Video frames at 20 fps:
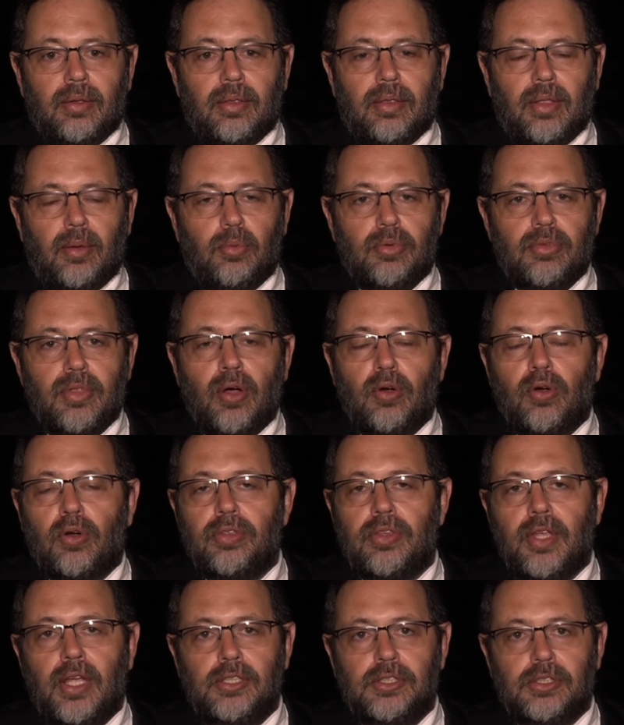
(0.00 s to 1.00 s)
There was no
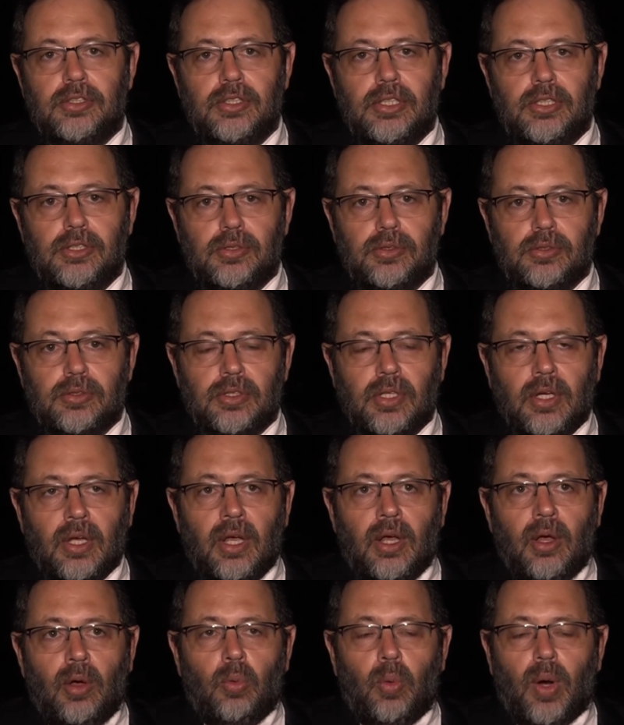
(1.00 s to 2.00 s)
contentious issues.
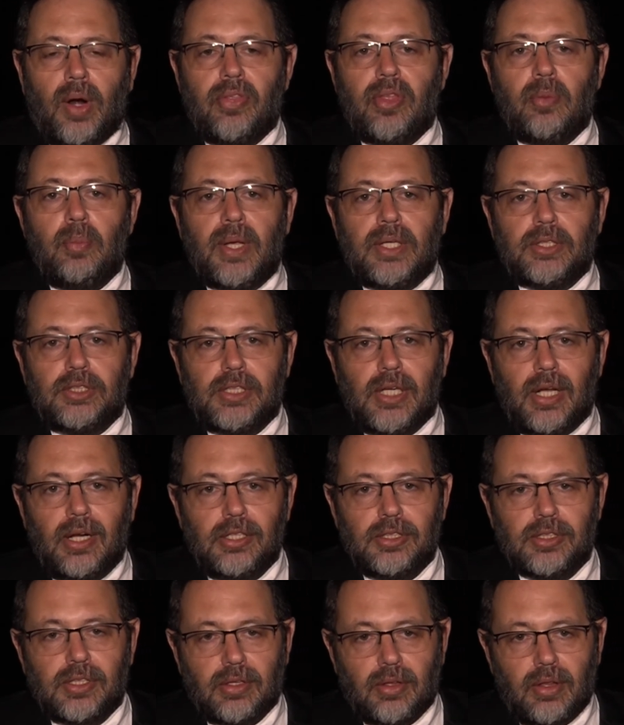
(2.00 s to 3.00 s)
One of the biggest
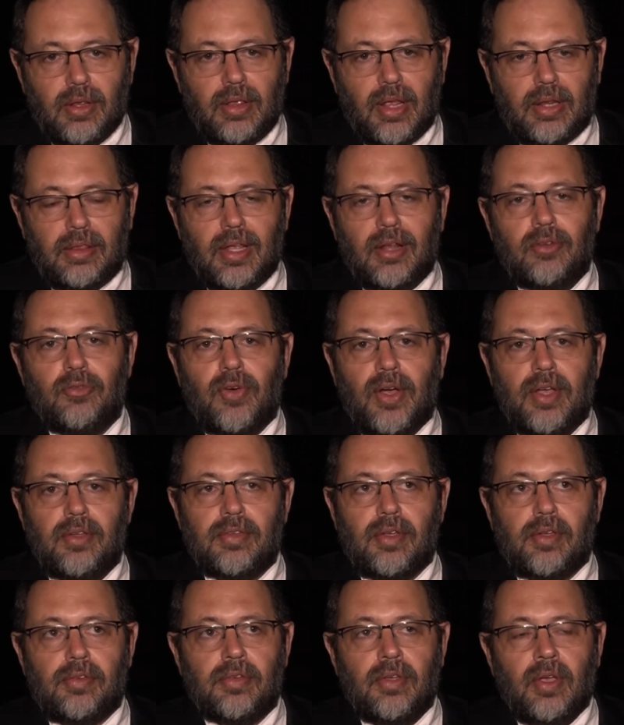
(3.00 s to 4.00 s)
challenges that did
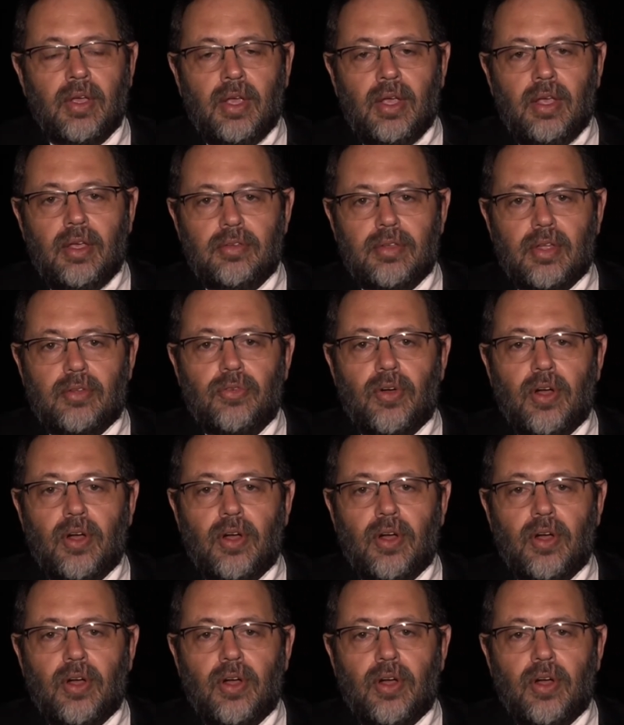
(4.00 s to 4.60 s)
face us is that